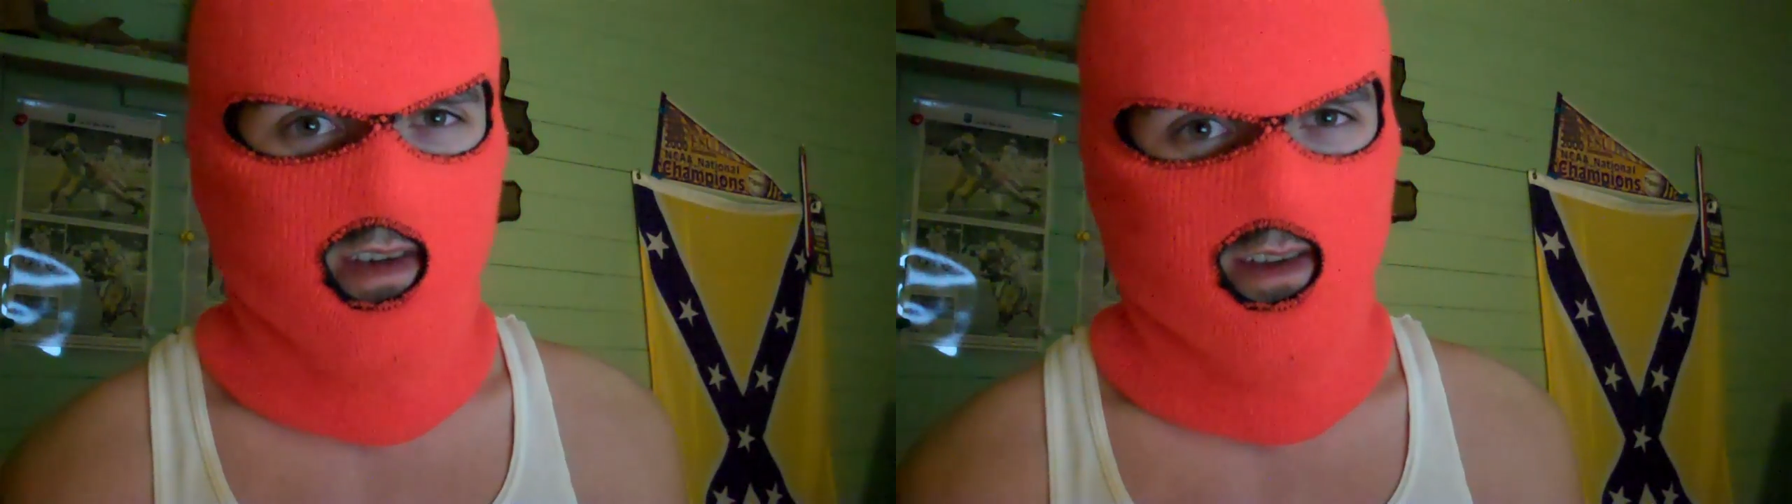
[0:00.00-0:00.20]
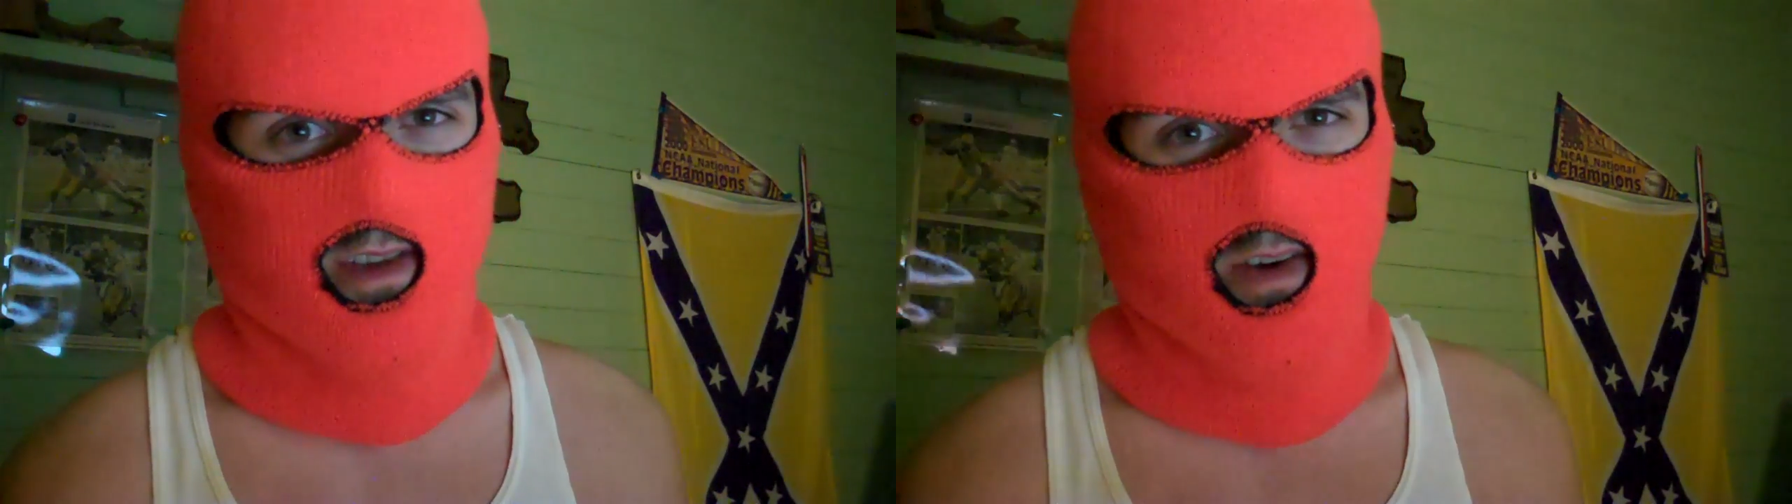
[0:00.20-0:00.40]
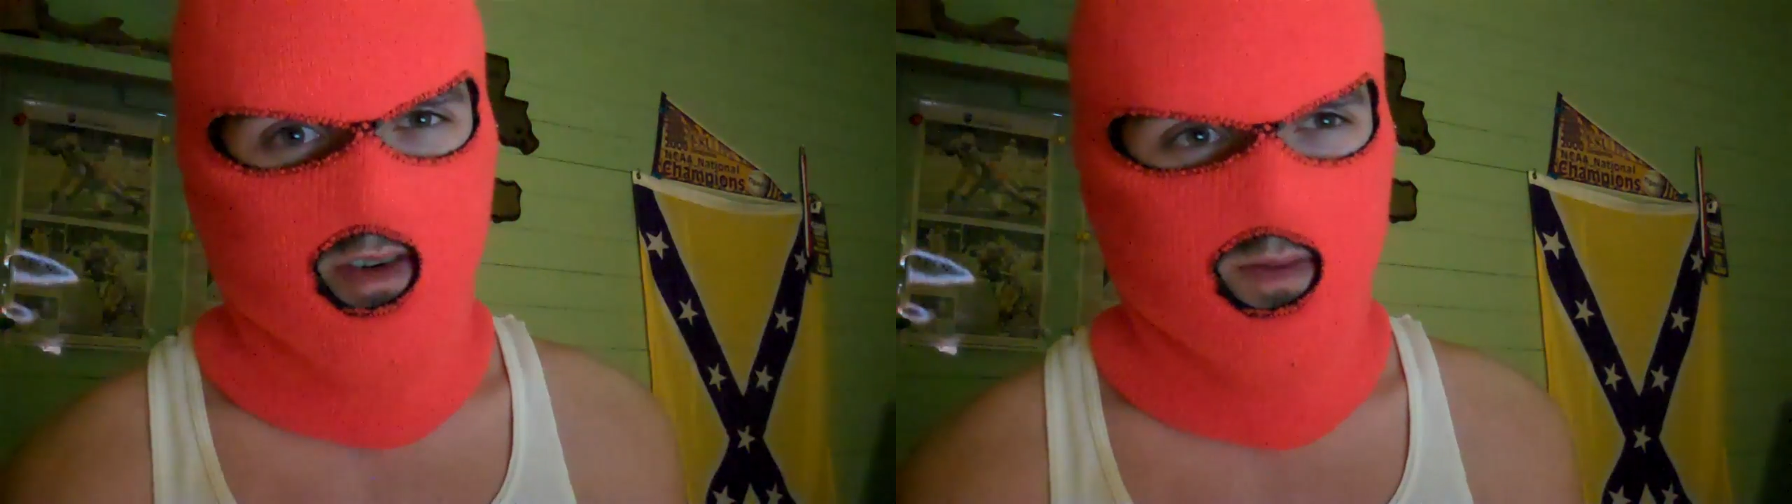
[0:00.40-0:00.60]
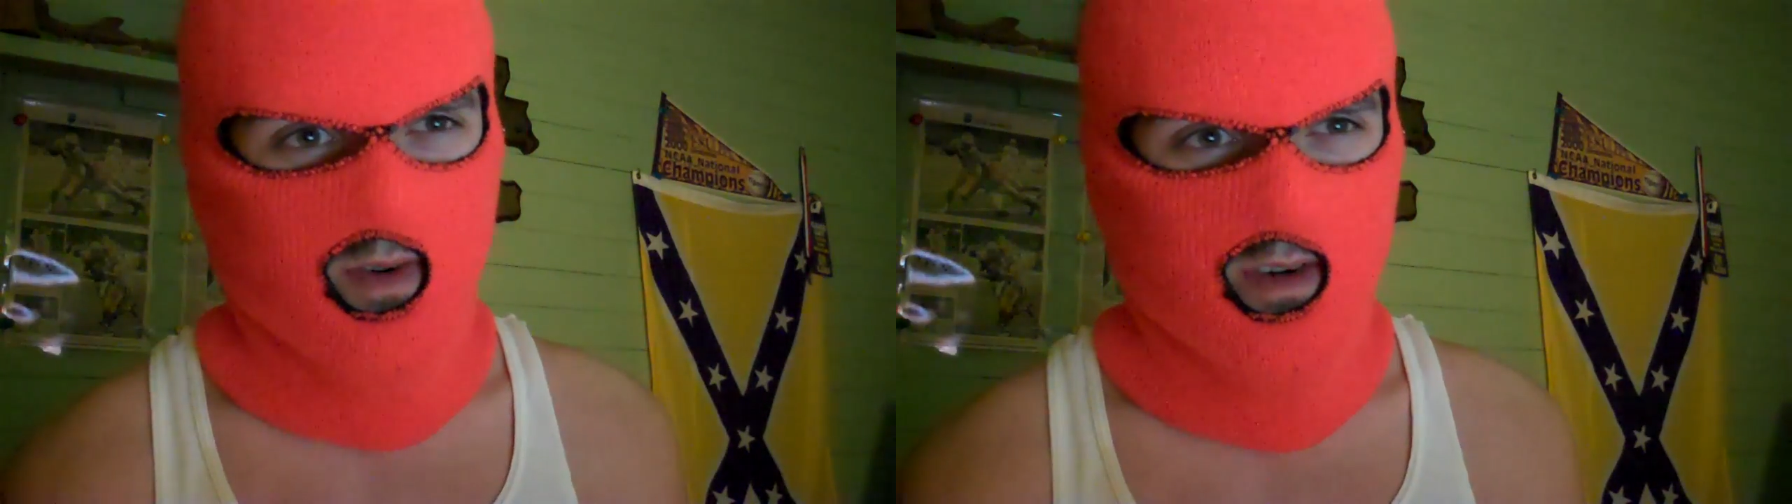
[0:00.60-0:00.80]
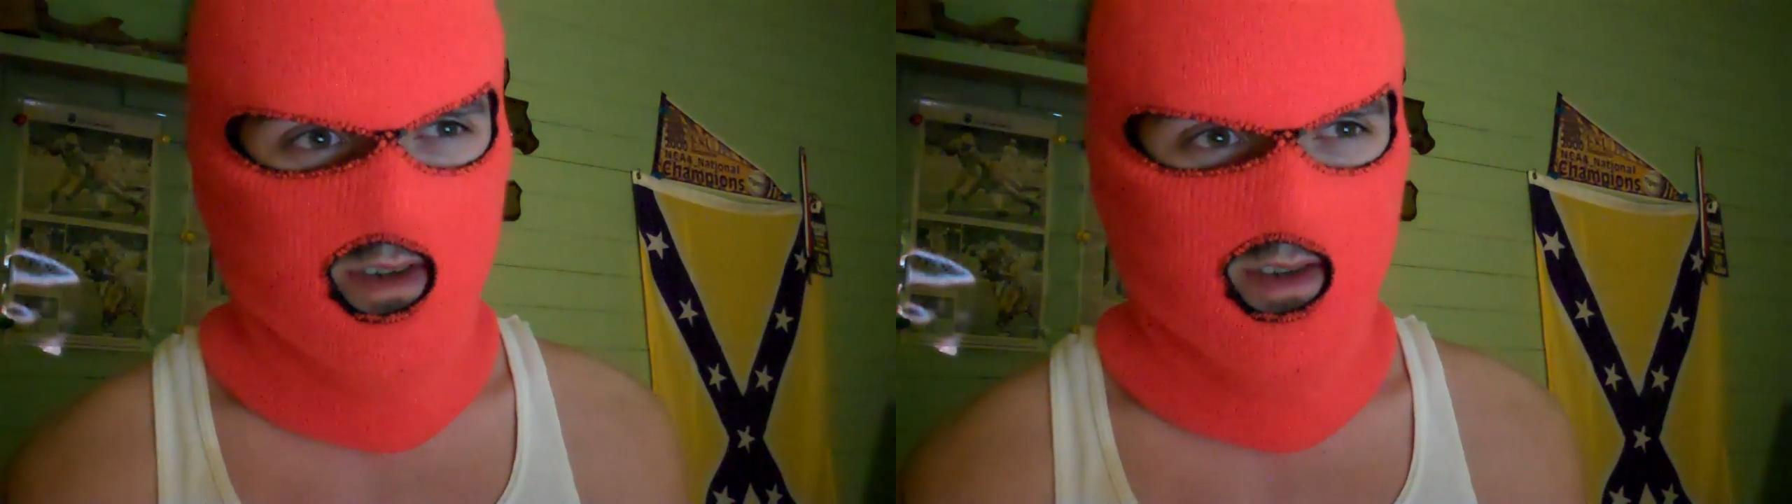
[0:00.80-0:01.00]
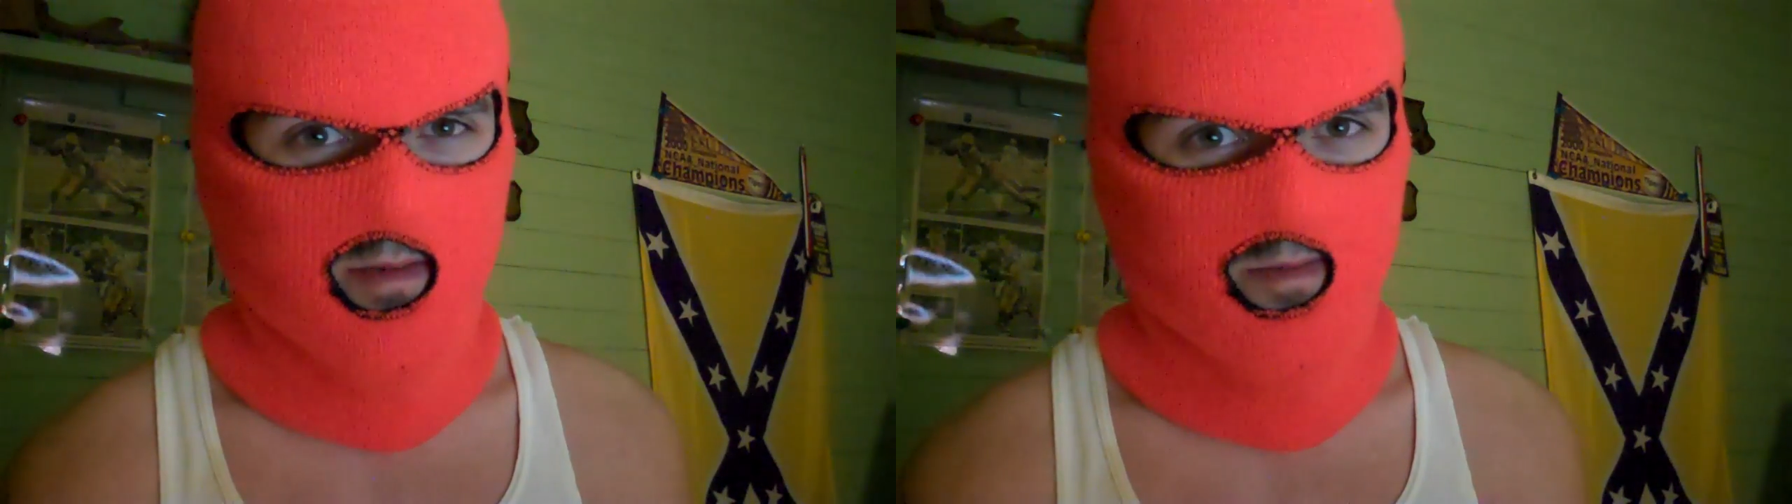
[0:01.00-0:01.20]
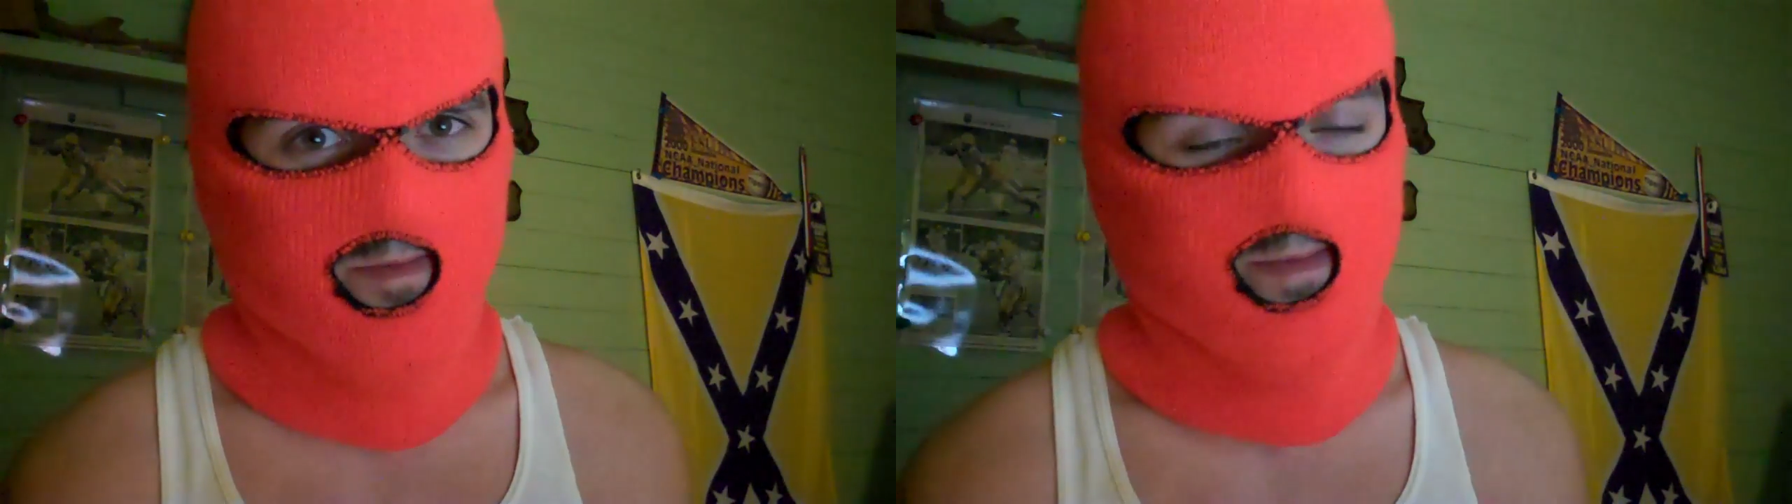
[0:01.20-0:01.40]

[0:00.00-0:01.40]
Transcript: as I thought it was.